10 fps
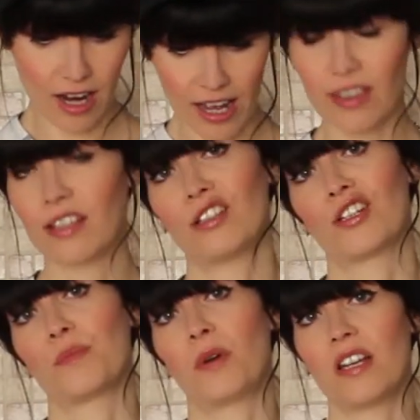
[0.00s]
I think it
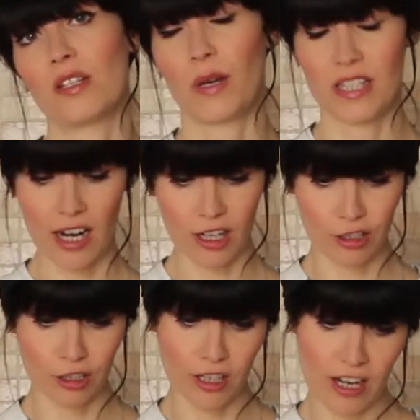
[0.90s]
looks pretty
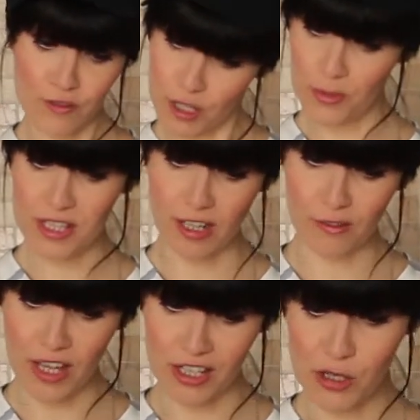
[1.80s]
spectacular. If someone
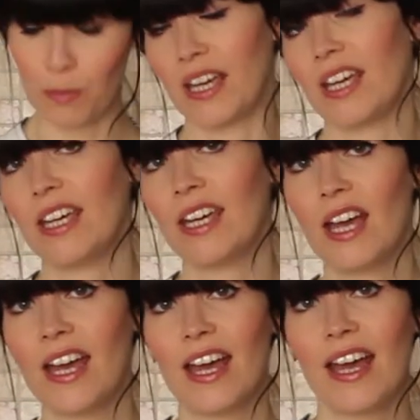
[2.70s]
served that to me,
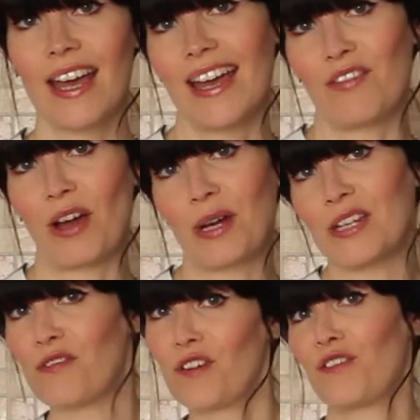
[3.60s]
if I
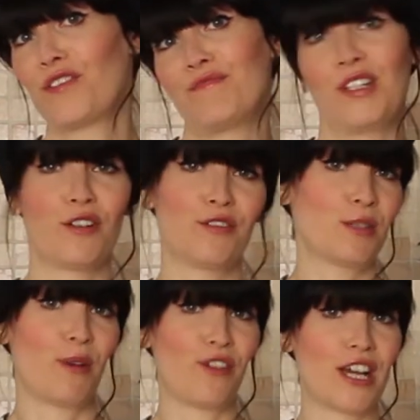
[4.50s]
went over, you know,
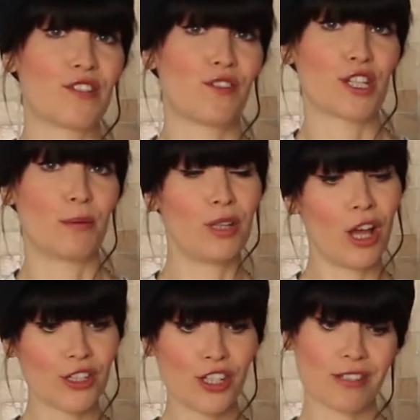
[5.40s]
to my friends for some
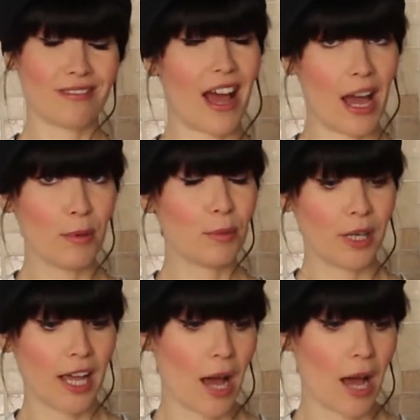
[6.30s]
lunch, I'd be pretty